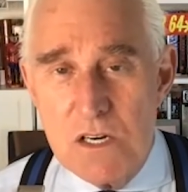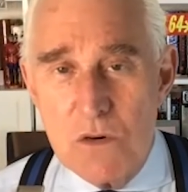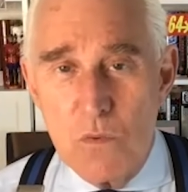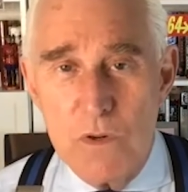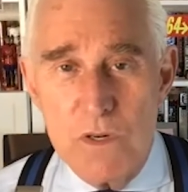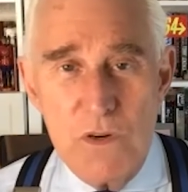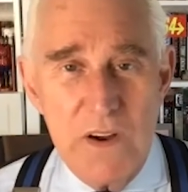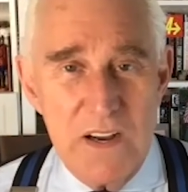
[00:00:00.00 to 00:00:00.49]

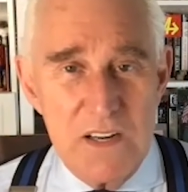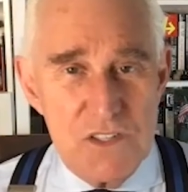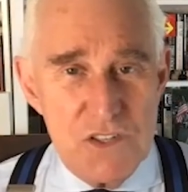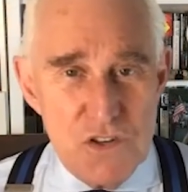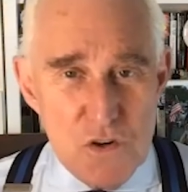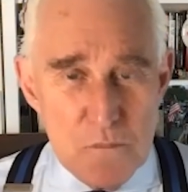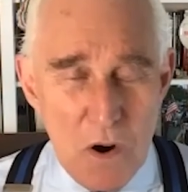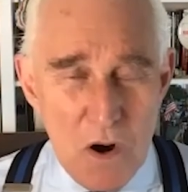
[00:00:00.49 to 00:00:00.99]
when you had
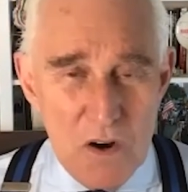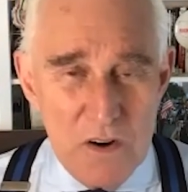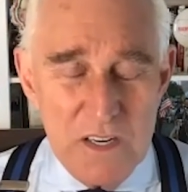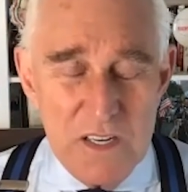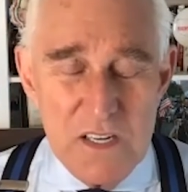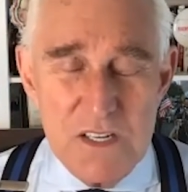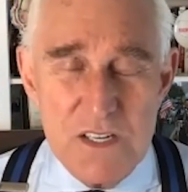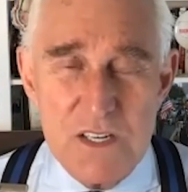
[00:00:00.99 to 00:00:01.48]
2
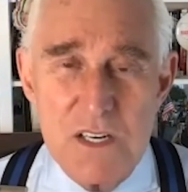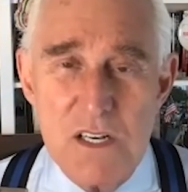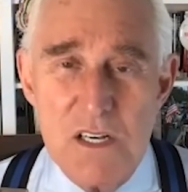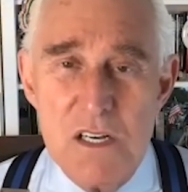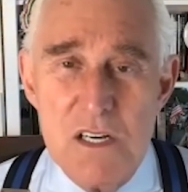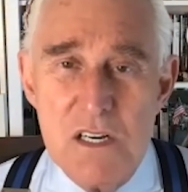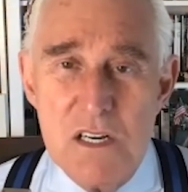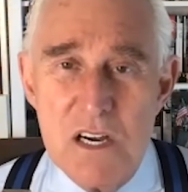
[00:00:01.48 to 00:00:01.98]
parties
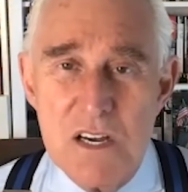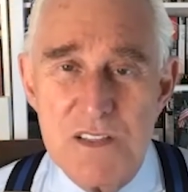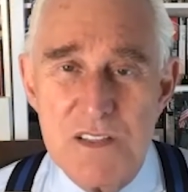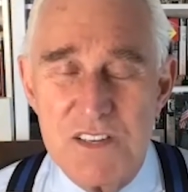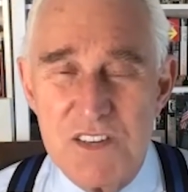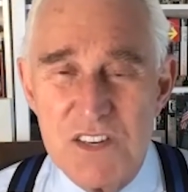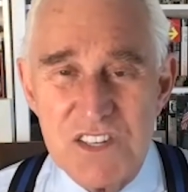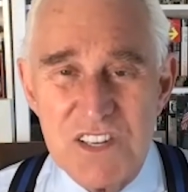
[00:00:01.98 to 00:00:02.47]

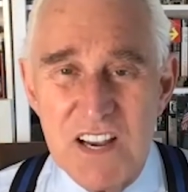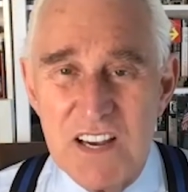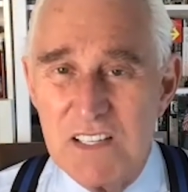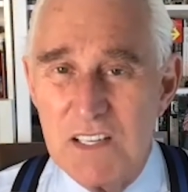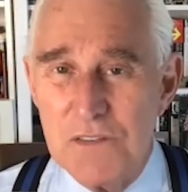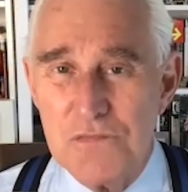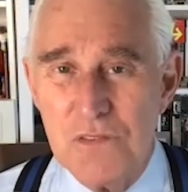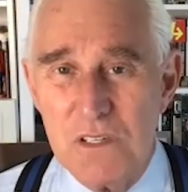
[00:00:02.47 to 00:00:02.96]
that just had
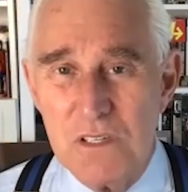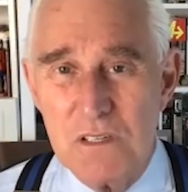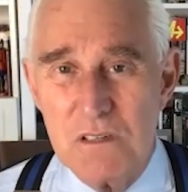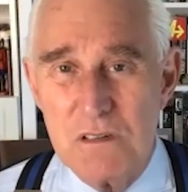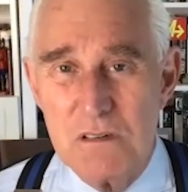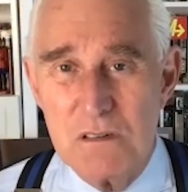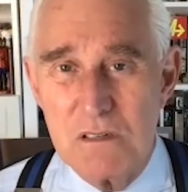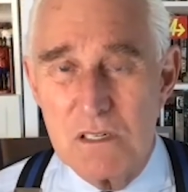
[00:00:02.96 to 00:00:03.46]
different
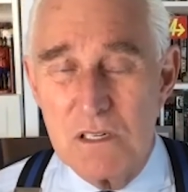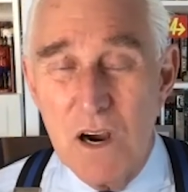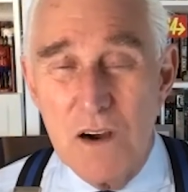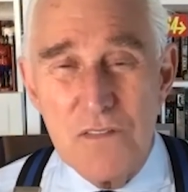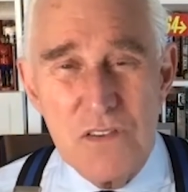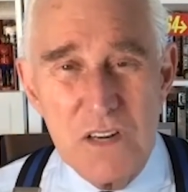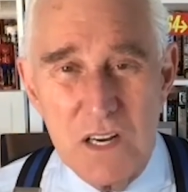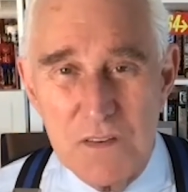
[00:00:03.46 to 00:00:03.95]

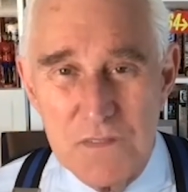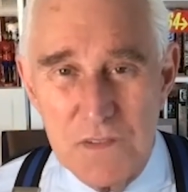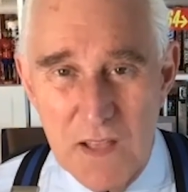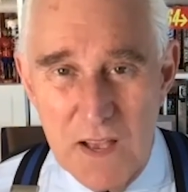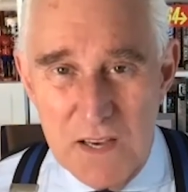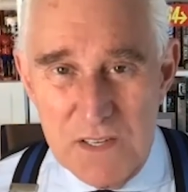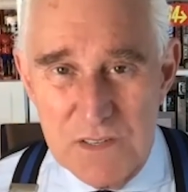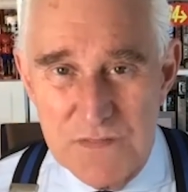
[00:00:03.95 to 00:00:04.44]
governing
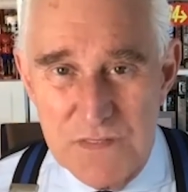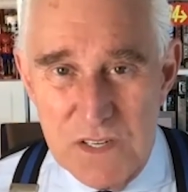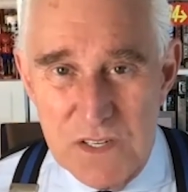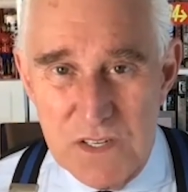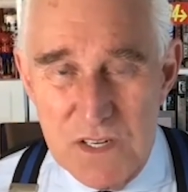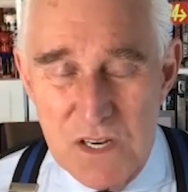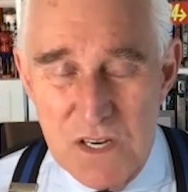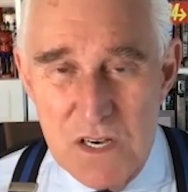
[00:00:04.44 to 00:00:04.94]

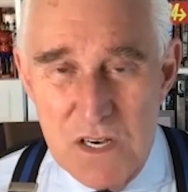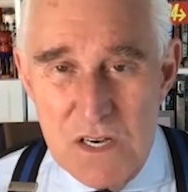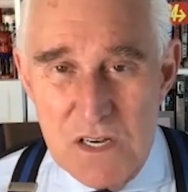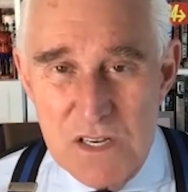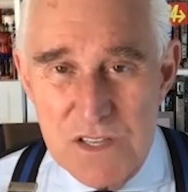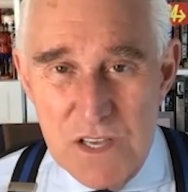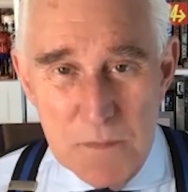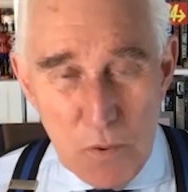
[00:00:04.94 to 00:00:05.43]
philosophies.
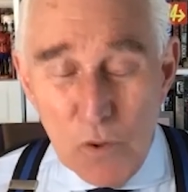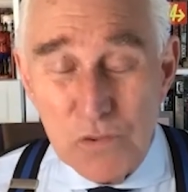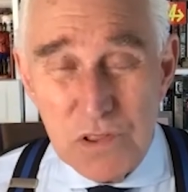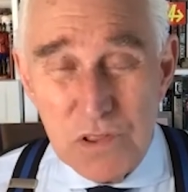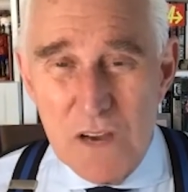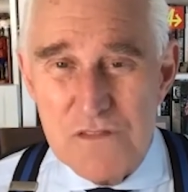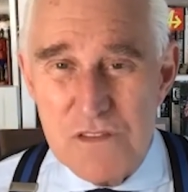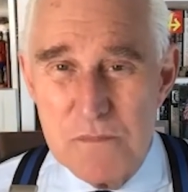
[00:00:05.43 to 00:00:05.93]
They both
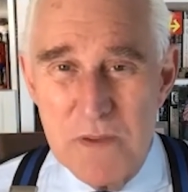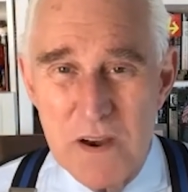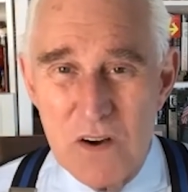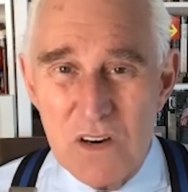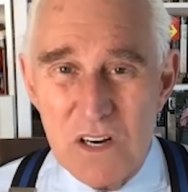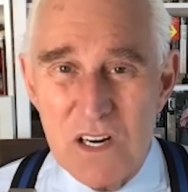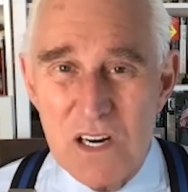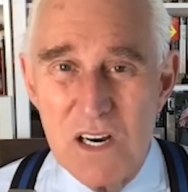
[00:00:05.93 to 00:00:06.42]
loved
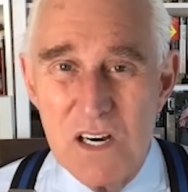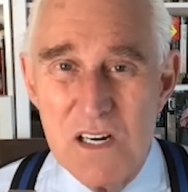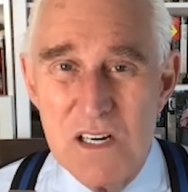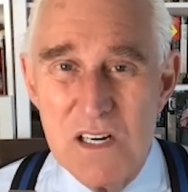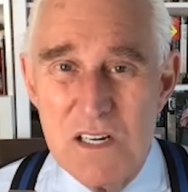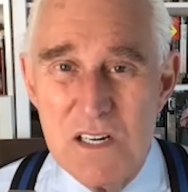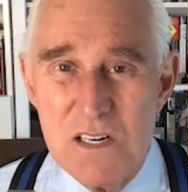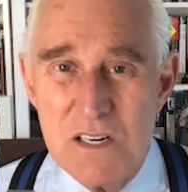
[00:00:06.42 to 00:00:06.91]
America.
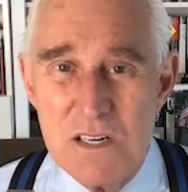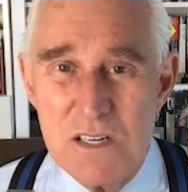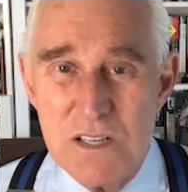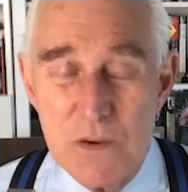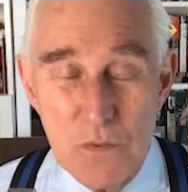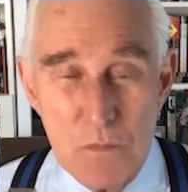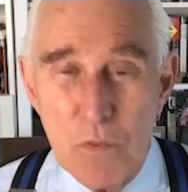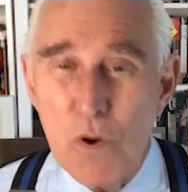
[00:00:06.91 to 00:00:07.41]

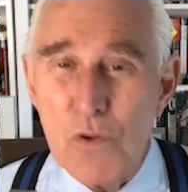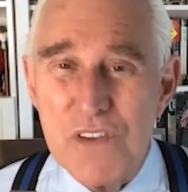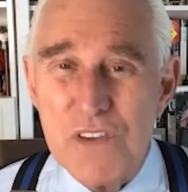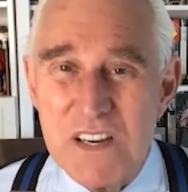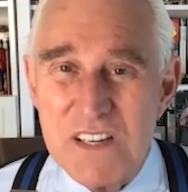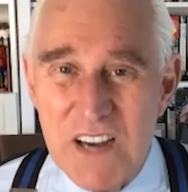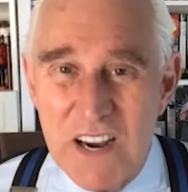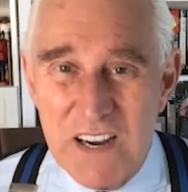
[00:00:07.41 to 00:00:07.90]
They were both
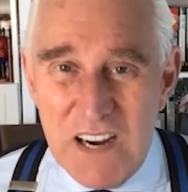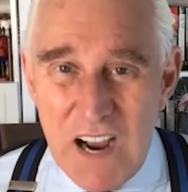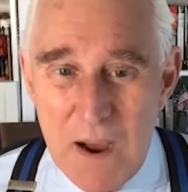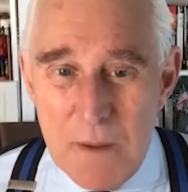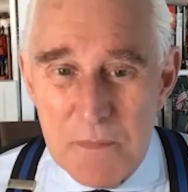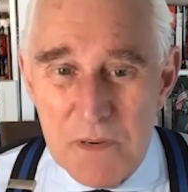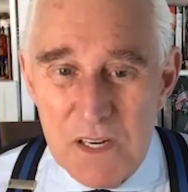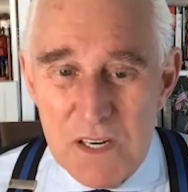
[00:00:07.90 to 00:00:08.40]

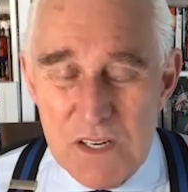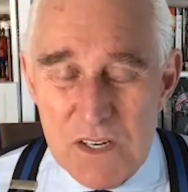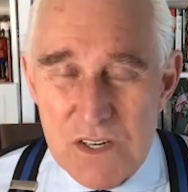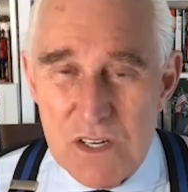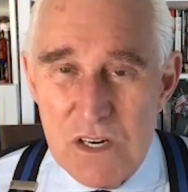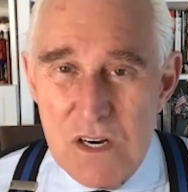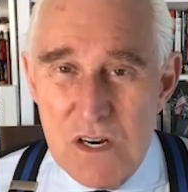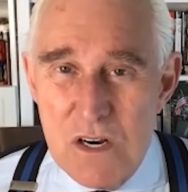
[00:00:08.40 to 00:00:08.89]

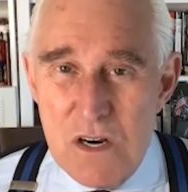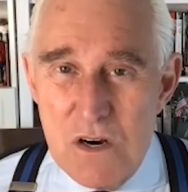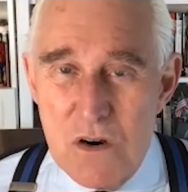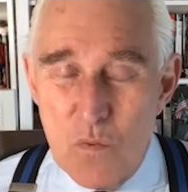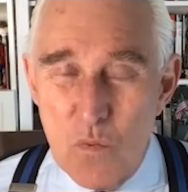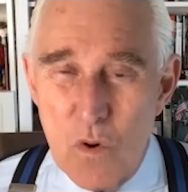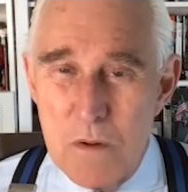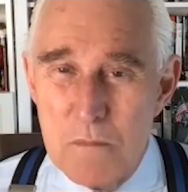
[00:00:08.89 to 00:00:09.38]
anti-communist.
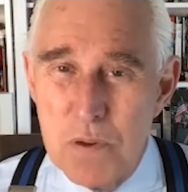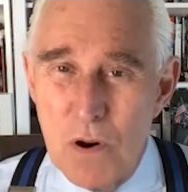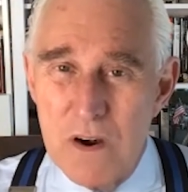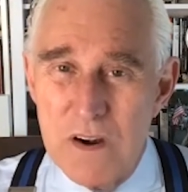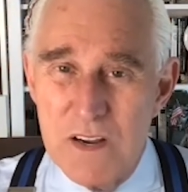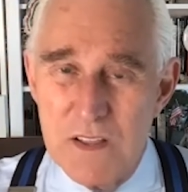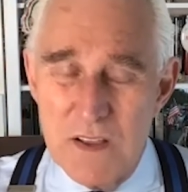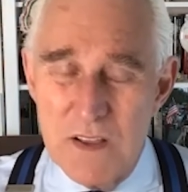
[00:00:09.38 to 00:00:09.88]
One
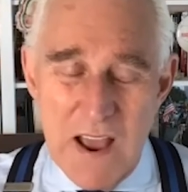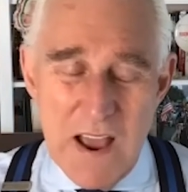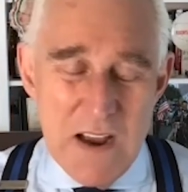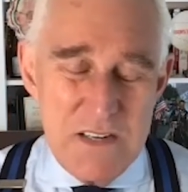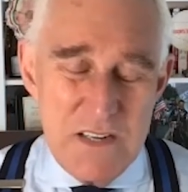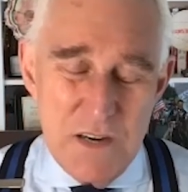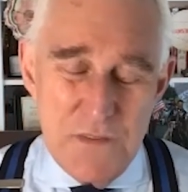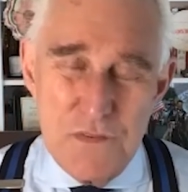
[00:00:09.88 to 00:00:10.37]
party
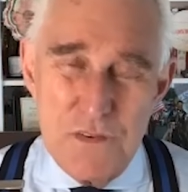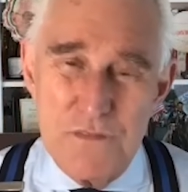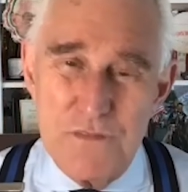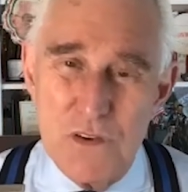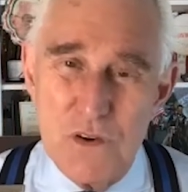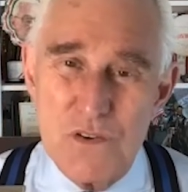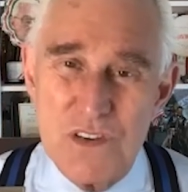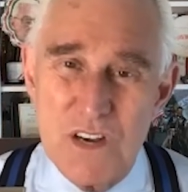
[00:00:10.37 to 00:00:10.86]
had different
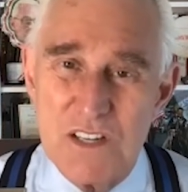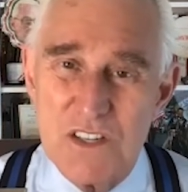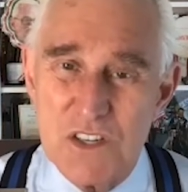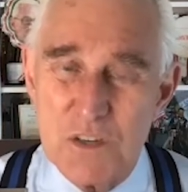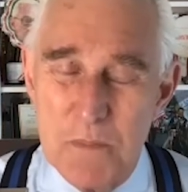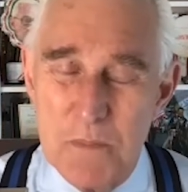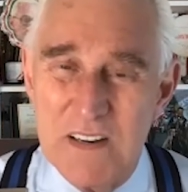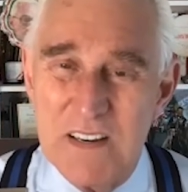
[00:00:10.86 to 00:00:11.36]
views on
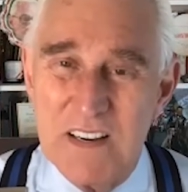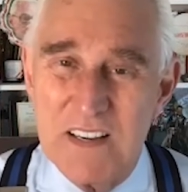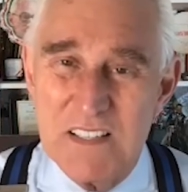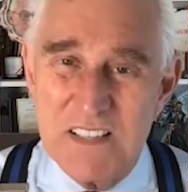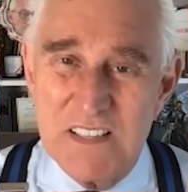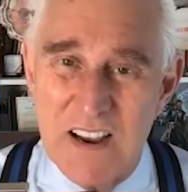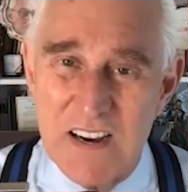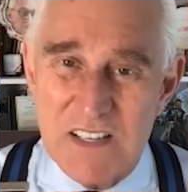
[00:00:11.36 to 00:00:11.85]
spending
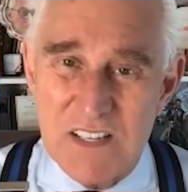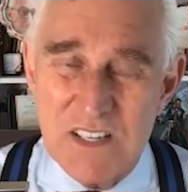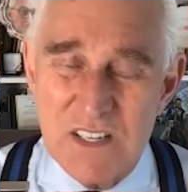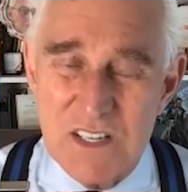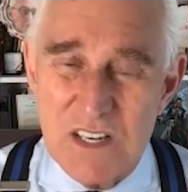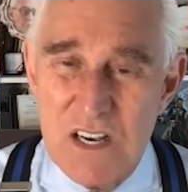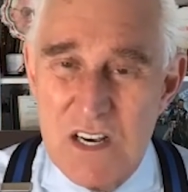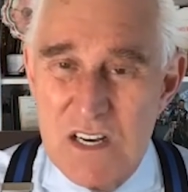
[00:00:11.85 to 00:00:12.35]
and
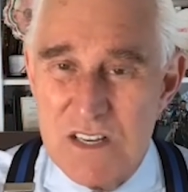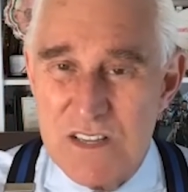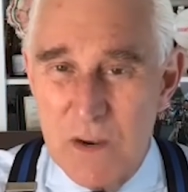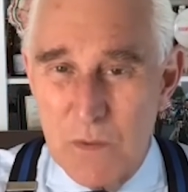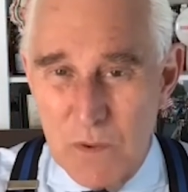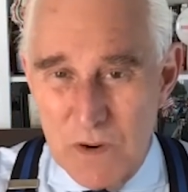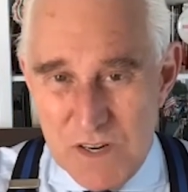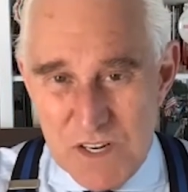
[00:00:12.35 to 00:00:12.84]
taxes.
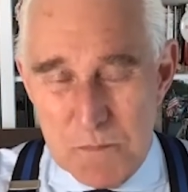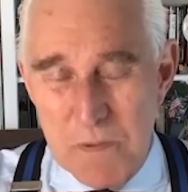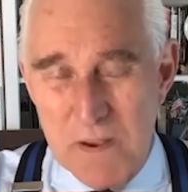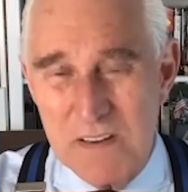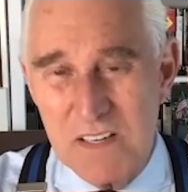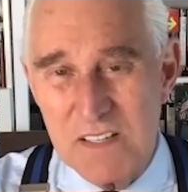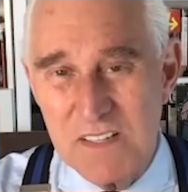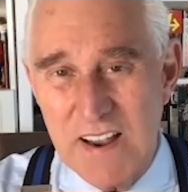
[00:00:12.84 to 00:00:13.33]
They wanted to
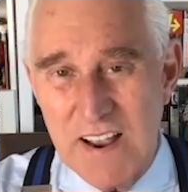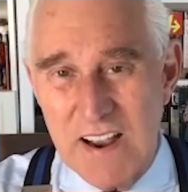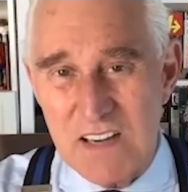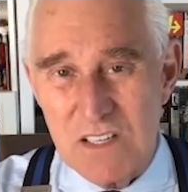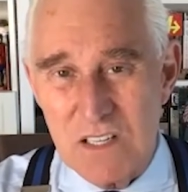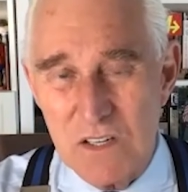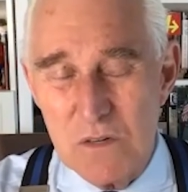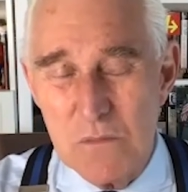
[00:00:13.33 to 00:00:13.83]
spend and
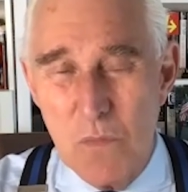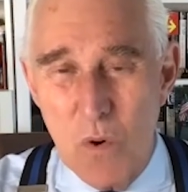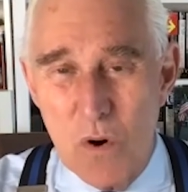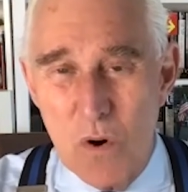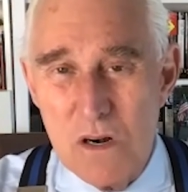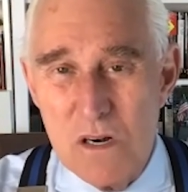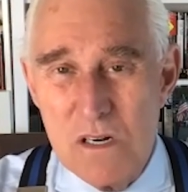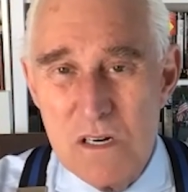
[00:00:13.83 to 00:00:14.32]
tax a little
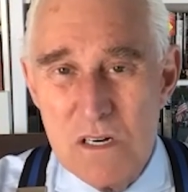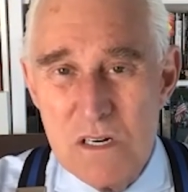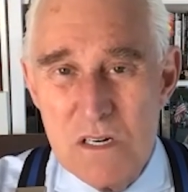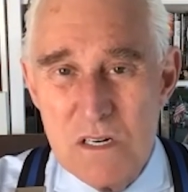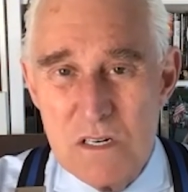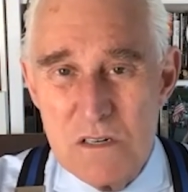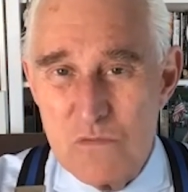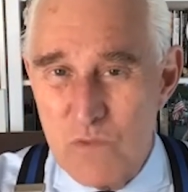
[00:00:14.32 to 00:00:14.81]
more,
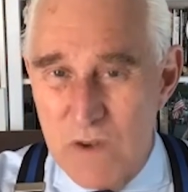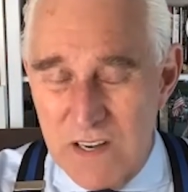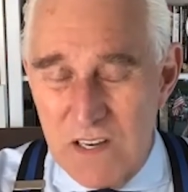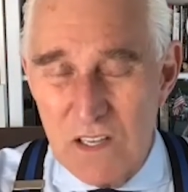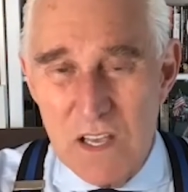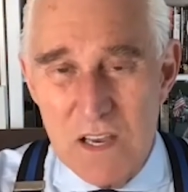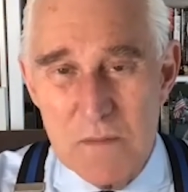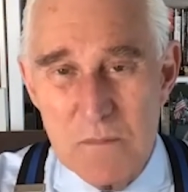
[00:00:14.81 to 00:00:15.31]

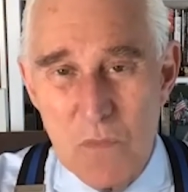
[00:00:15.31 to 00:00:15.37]
regulate